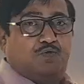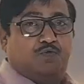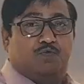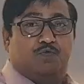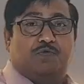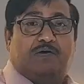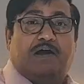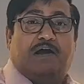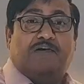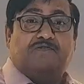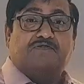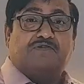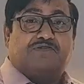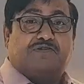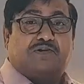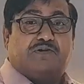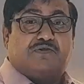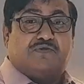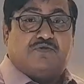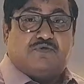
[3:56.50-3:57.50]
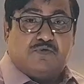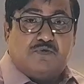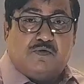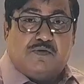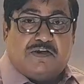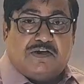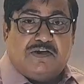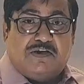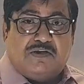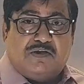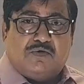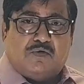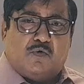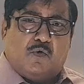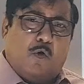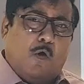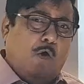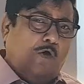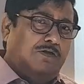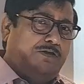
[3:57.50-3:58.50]
to answer truly
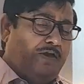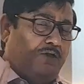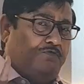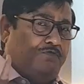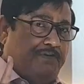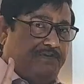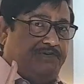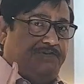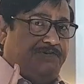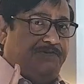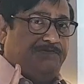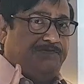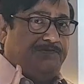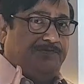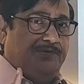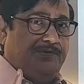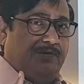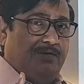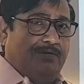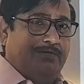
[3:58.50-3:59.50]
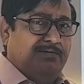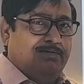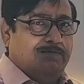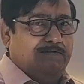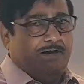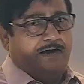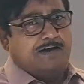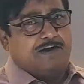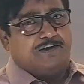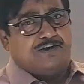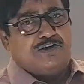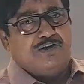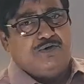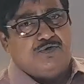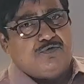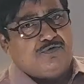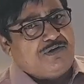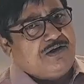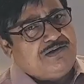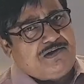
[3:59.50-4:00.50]
all the questions relating
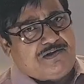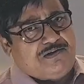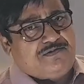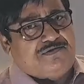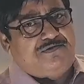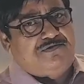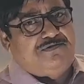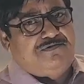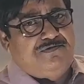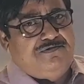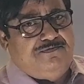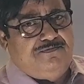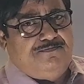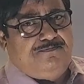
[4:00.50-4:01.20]
to the case,